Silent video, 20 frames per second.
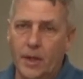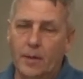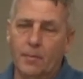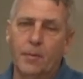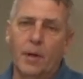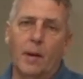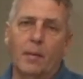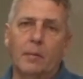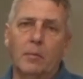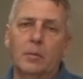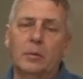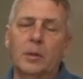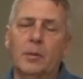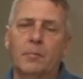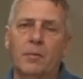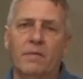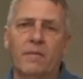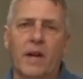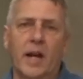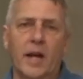probably
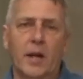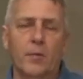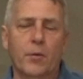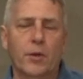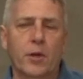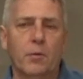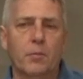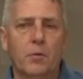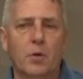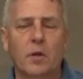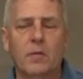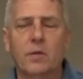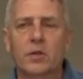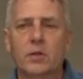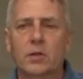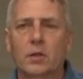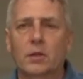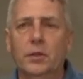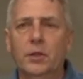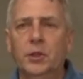provided with your previous
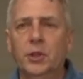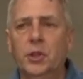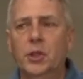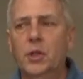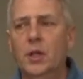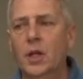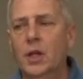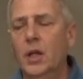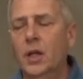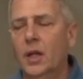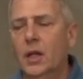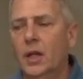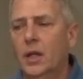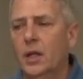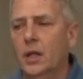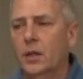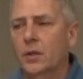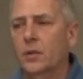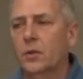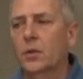solution.
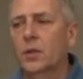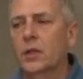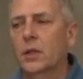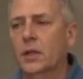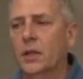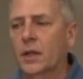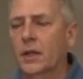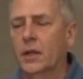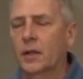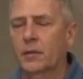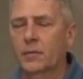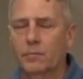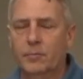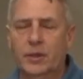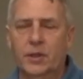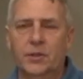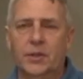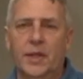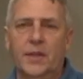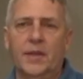You can
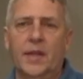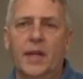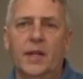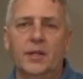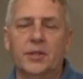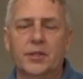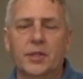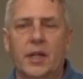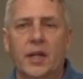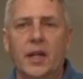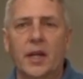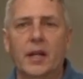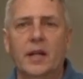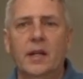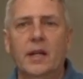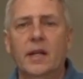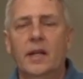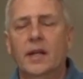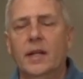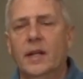just set that
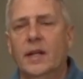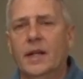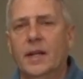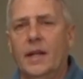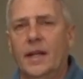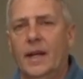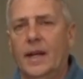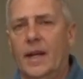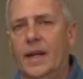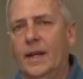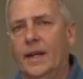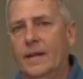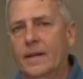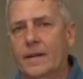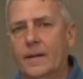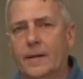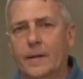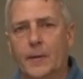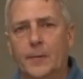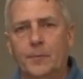aside, and
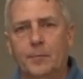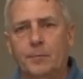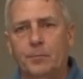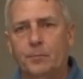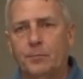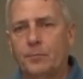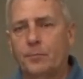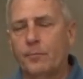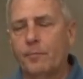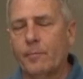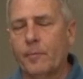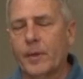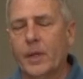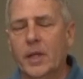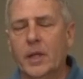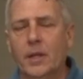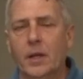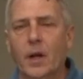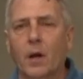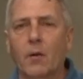
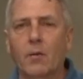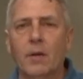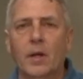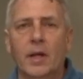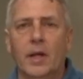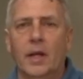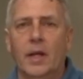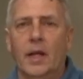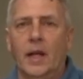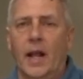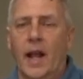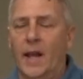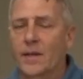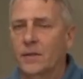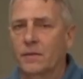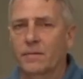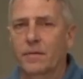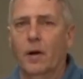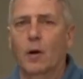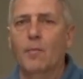you know, as
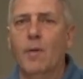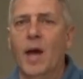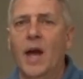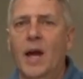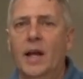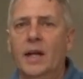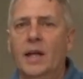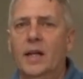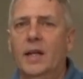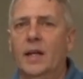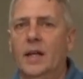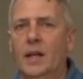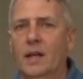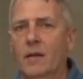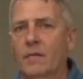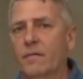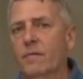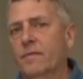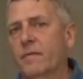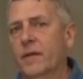a fallback,
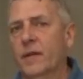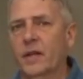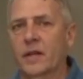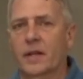if